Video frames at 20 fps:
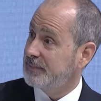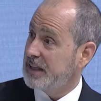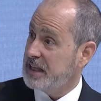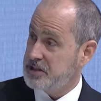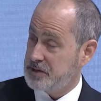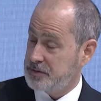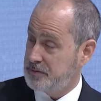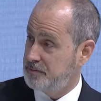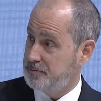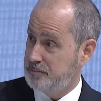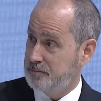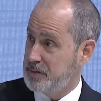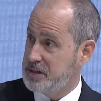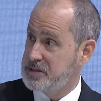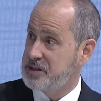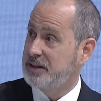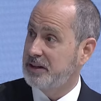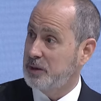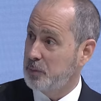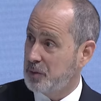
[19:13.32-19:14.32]
That's
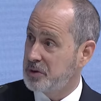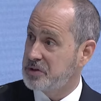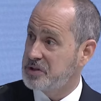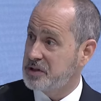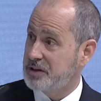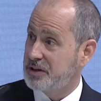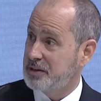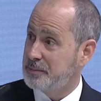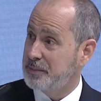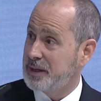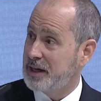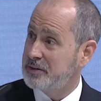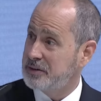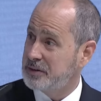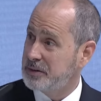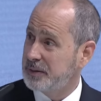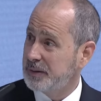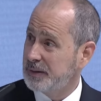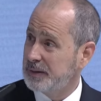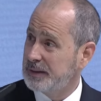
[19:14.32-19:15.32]
basically where it's going to come down to.